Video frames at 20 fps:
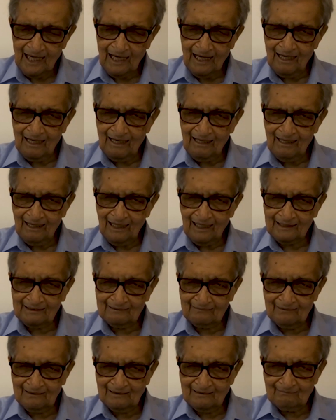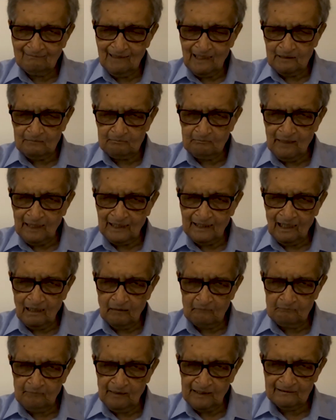and led by
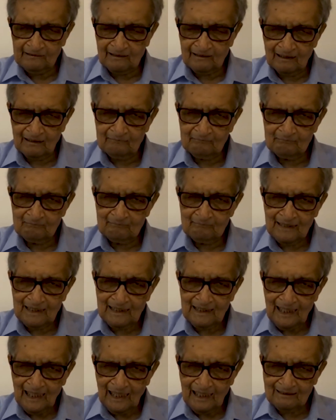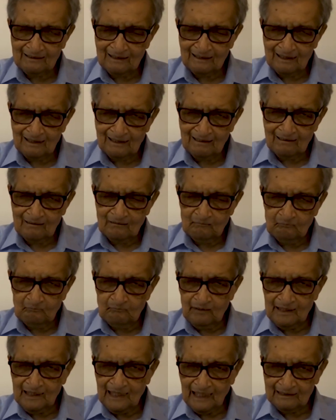Ambedkar, and
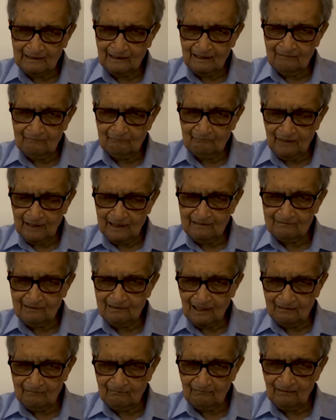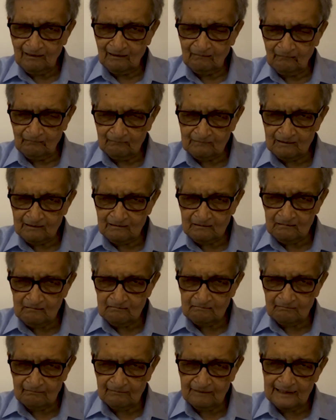we had a very secular
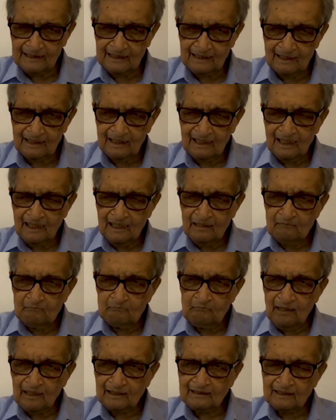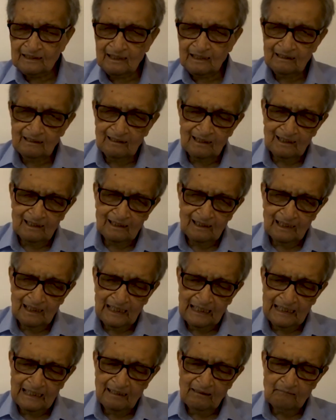constitution. But
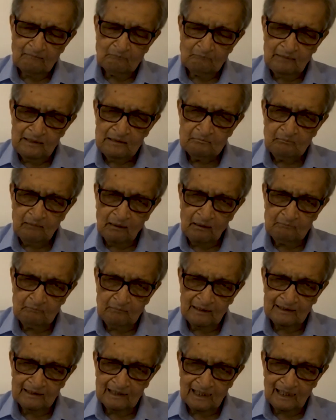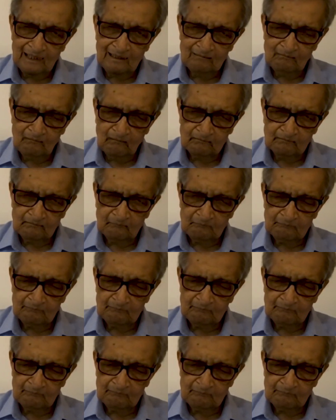bit by bit, a lot